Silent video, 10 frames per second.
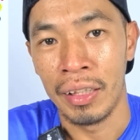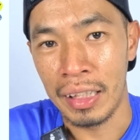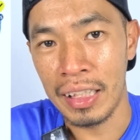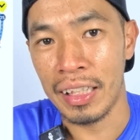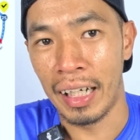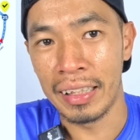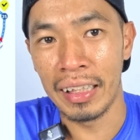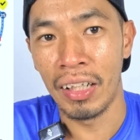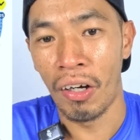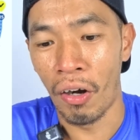each other
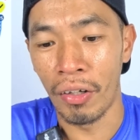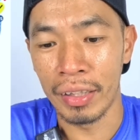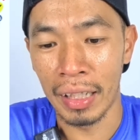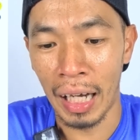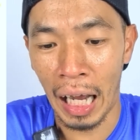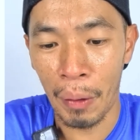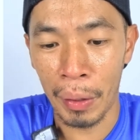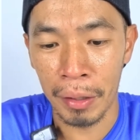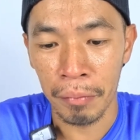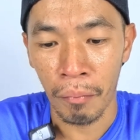on the
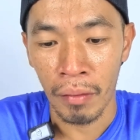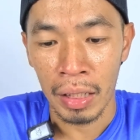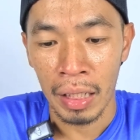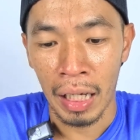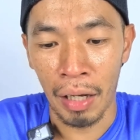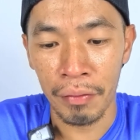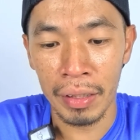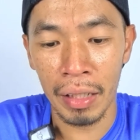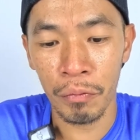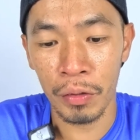highway. After
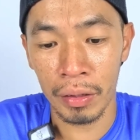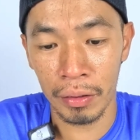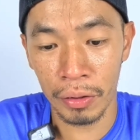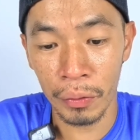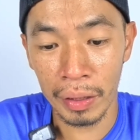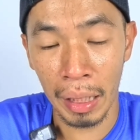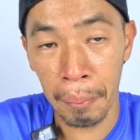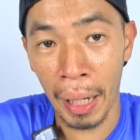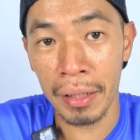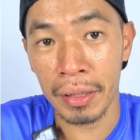that, during
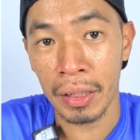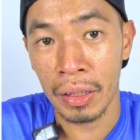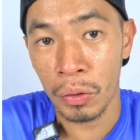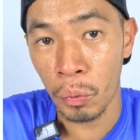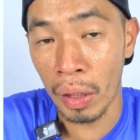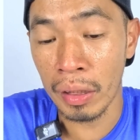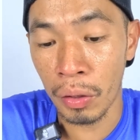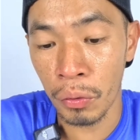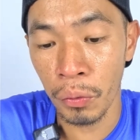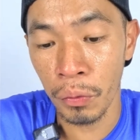that part,
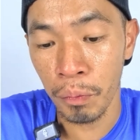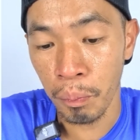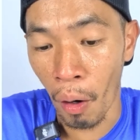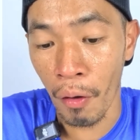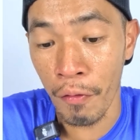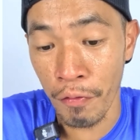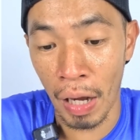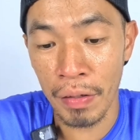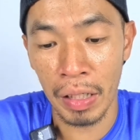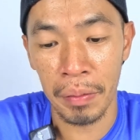22.5
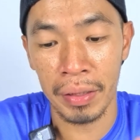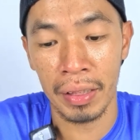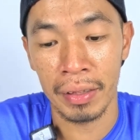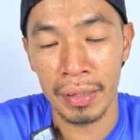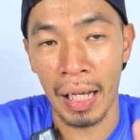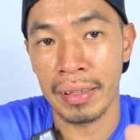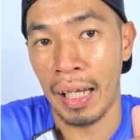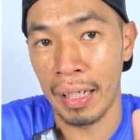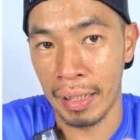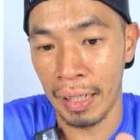km, there's
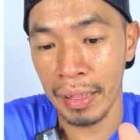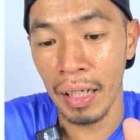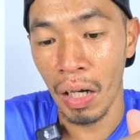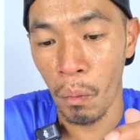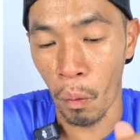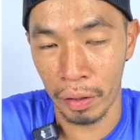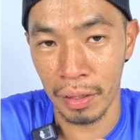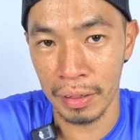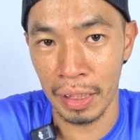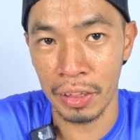another
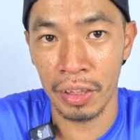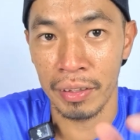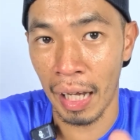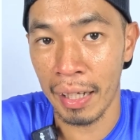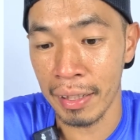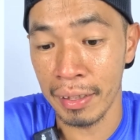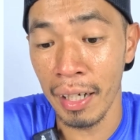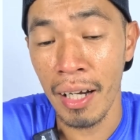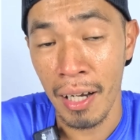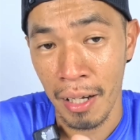water station. That is
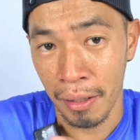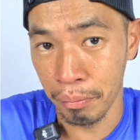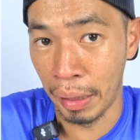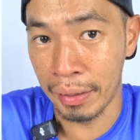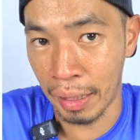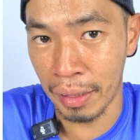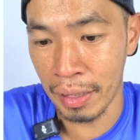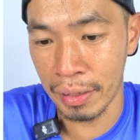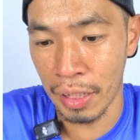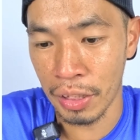the
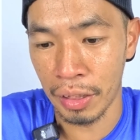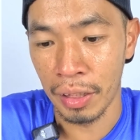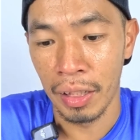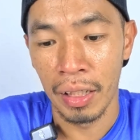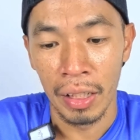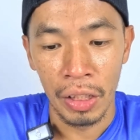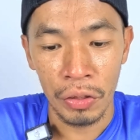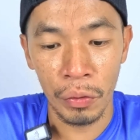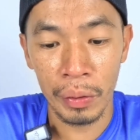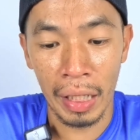banana station.
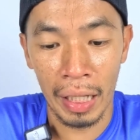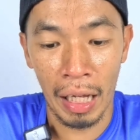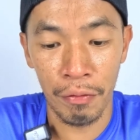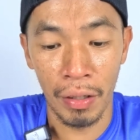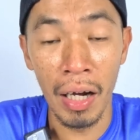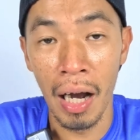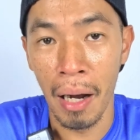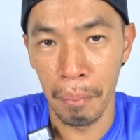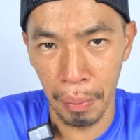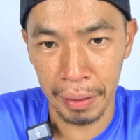So you can have
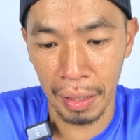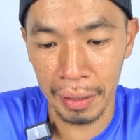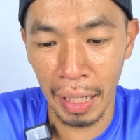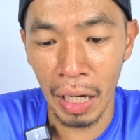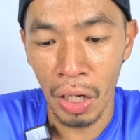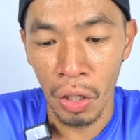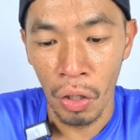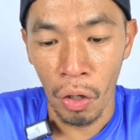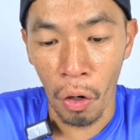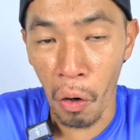a banana
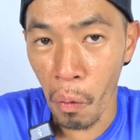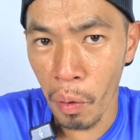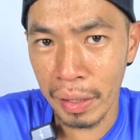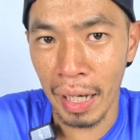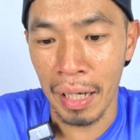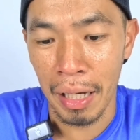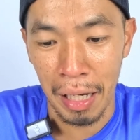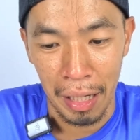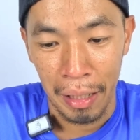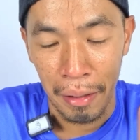over there.
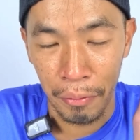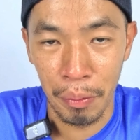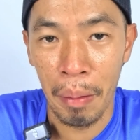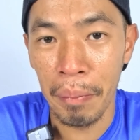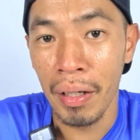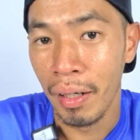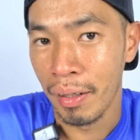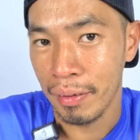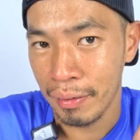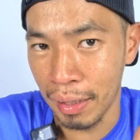Remember,
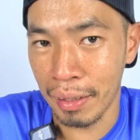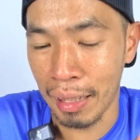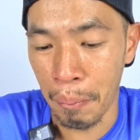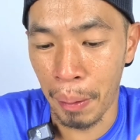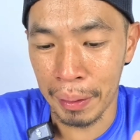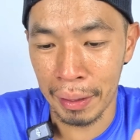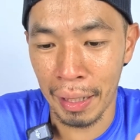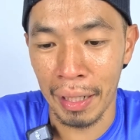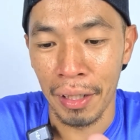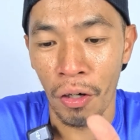take that
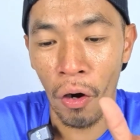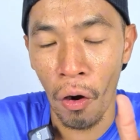banana.